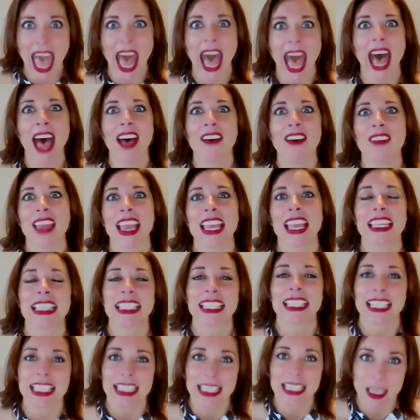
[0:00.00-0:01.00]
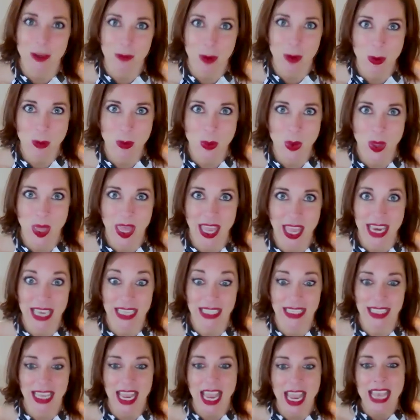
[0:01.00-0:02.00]
have a system in
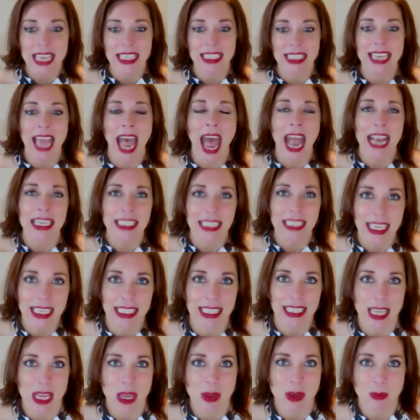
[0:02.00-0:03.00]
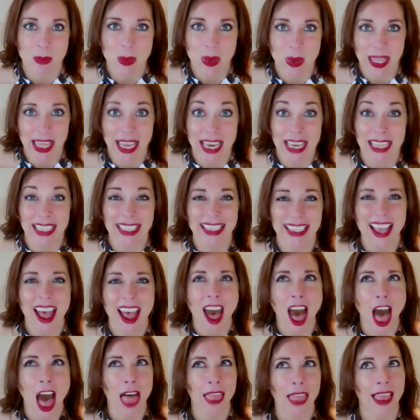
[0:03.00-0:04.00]
place, tactics in place,
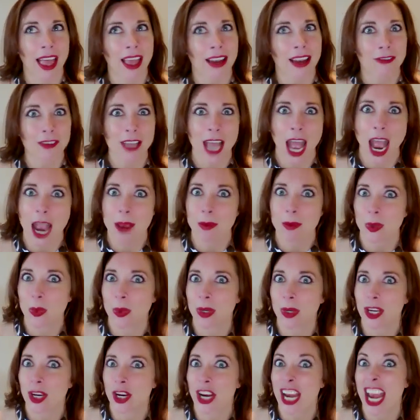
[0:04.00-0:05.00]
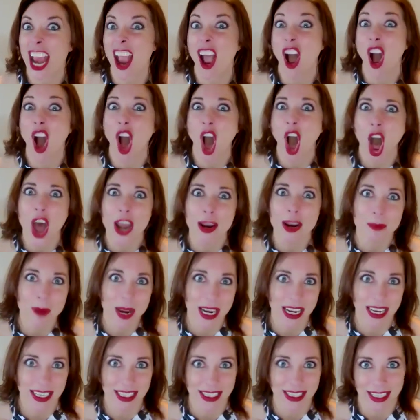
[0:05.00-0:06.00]
a lot of times we create
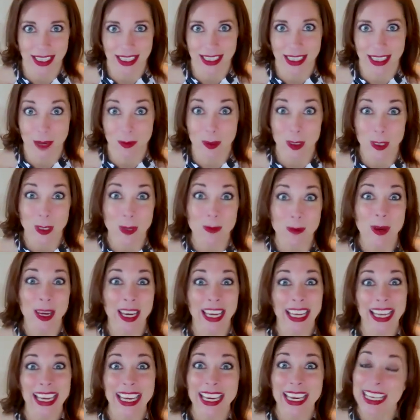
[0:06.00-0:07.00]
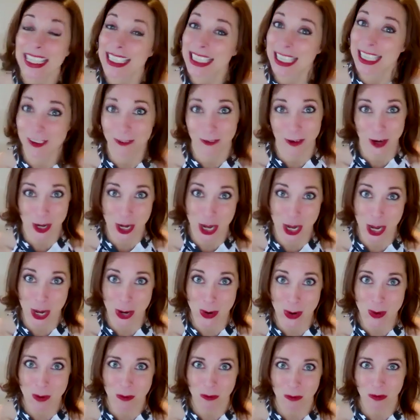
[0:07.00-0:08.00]
automated systems to make it easy for
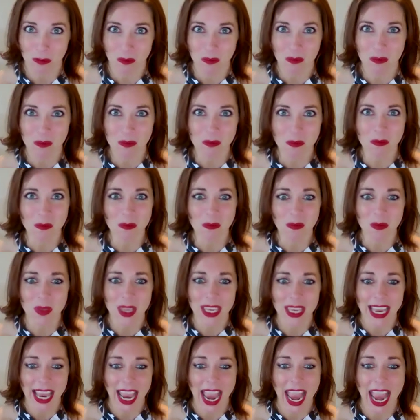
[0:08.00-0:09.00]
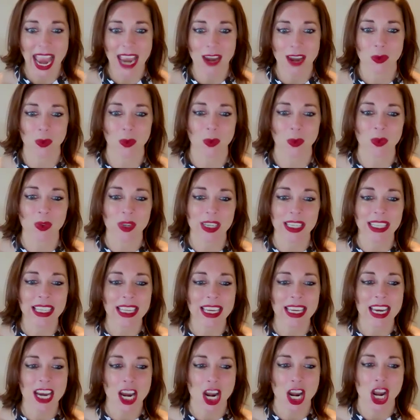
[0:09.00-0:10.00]
you, and
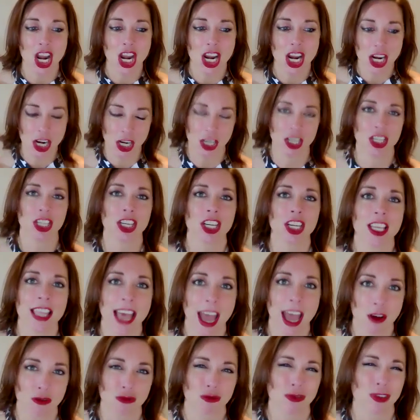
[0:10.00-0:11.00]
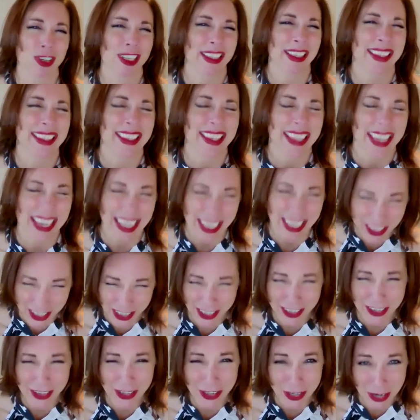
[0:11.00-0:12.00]
really nurture that
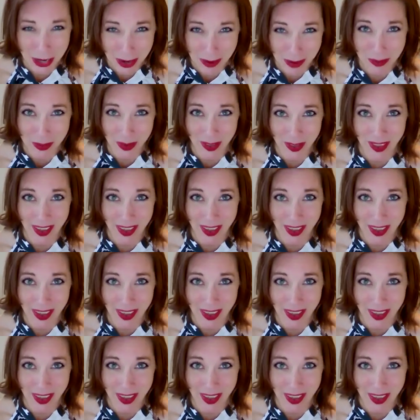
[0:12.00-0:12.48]
relationship,